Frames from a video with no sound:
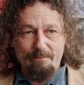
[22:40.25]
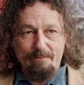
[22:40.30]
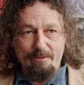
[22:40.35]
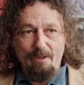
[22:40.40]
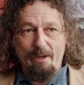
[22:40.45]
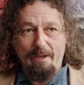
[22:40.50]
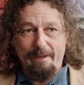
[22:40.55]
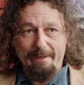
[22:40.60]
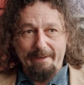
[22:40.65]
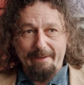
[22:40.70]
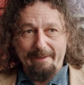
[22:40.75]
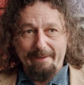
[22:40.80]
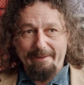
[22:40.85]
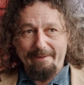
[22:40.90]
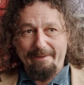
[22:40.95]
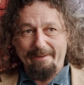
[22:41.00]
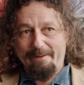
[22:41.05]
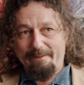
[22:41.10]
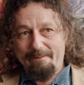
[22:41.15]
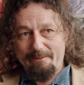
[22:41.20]

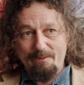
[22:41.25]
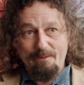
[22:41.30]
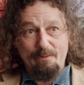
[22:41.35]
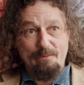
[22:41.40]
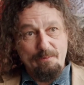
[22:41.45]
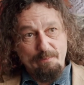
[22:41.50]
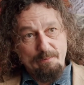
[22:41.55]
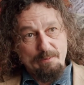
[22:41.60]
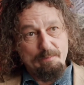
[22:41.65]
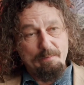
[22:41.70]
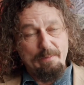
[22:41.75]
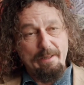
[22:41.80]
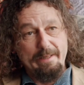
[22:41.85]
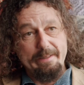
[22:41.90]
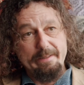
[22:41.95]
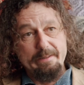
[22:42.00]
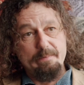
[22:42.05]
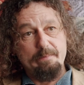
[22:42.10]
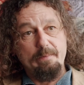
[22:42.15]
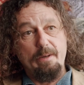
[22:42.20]
dining, you know, sort of
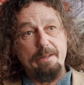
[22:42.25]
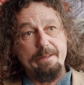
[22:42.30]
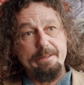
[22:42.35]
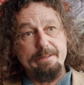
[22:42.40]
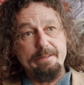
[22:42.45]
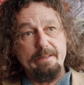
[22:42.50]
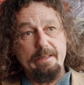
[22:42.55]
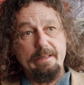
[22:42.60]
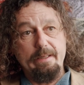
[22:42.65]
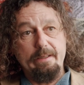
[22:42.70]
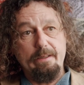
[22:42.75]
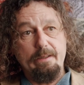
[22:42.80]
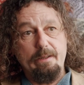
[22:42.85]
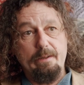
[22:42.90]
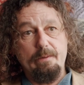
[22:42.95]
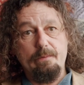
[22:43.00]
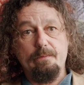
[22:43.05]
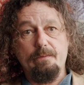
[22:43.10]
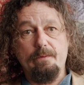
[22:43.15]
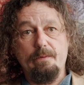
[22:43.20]
place by the sea, you
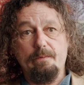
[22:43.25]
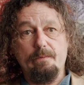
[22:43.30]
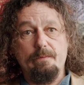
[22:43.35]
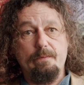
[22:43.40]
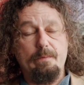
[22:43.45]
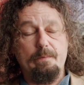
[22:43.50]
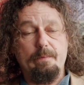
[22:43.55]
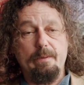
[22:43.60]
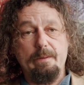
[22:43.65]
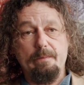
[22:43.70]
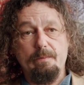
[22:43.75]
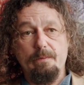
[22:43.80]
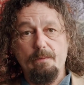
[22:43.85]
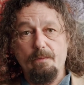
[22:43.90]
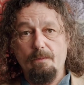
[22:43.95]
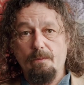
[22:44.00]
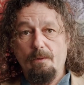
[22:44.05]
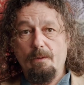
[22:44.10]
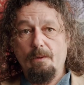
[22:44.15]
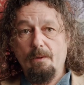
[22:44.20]
know, for people